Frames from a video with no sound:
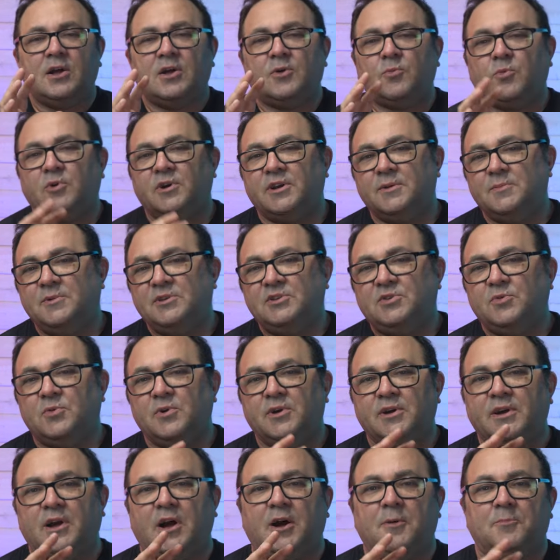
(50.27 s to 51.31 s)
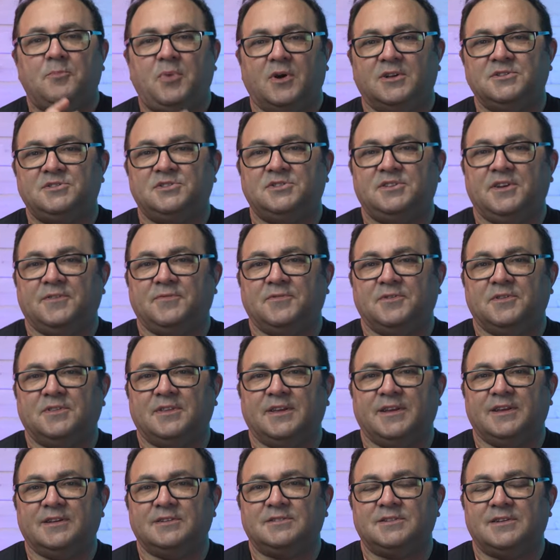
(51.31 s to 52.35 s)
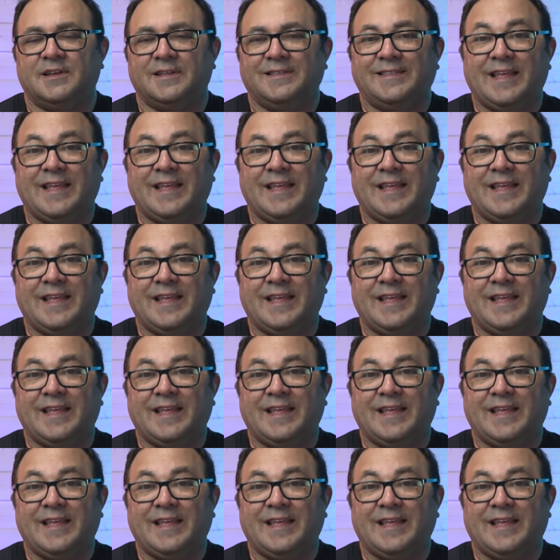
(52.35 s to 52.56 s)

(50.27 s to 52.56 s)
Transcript: We're going to be doing a bunch of different things.